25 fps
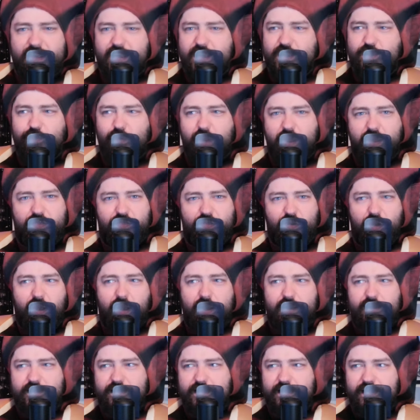That's what I
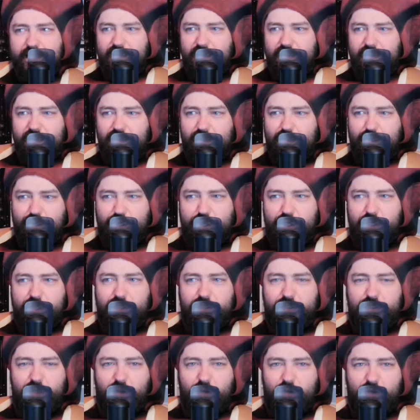thought. Good
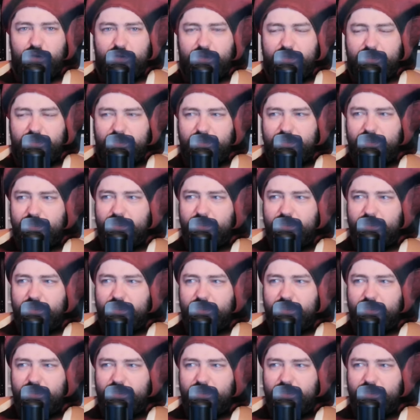lord.